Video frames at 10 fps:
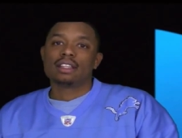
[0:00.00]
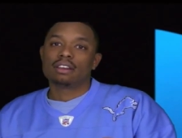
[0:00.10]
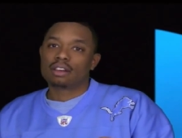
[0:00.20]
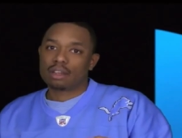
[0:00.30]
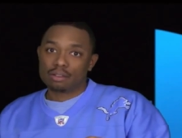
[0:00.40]
and
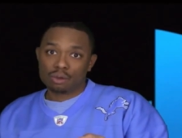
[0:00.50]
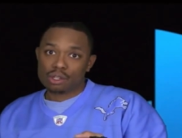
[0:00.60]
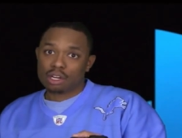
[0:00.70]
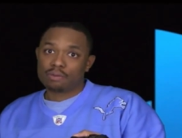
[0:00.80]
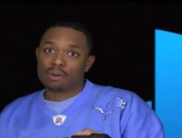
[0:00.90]
on the
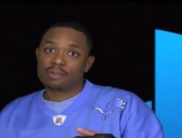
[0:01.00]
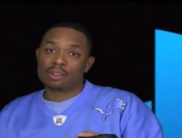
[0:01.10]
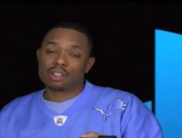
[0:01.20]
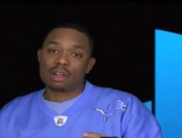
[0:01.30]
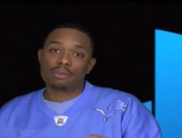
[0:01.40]
DualShock 4 it
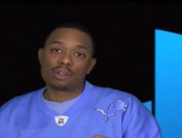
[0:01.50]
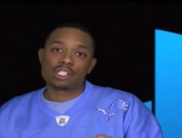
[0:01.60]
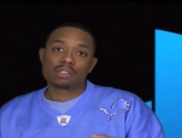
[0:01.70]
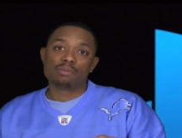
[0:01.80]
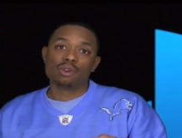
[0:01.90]
feels a lot more
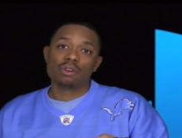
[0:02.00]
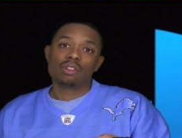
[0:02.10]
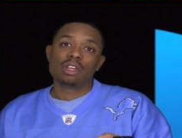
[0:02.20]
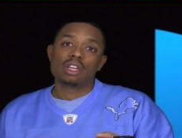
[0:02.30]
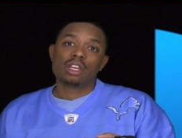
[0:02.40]

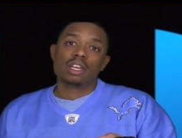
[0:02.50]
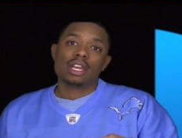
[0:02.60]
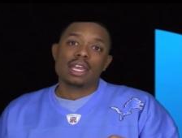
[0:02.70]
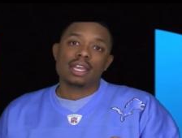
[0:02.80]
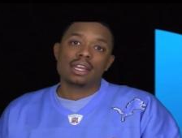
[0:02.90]
smooth,
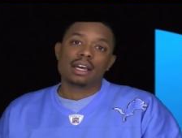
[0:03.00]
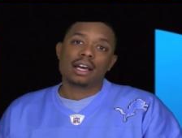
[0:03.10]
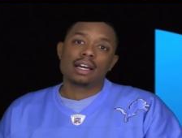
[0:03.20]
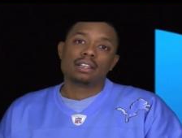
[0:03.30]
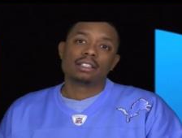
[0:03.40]
and
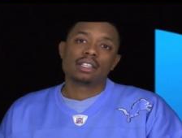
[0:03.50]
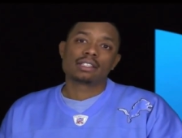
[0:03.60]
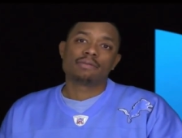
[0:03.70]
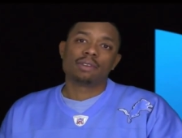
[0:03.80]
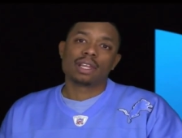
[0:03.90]

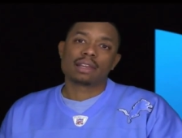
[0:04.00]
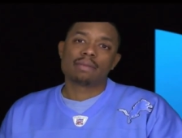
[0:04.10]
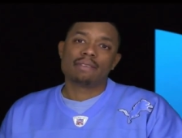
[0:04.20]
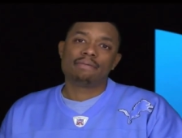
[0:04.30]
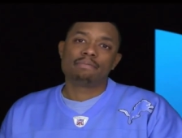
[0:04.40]
doesn't feel like
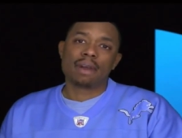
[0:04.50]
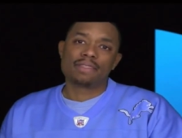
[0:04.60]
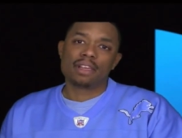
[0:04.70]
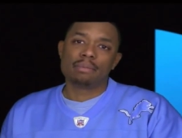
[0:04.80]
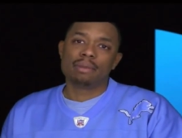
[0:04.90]
my
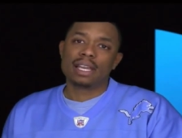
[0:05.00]
thumb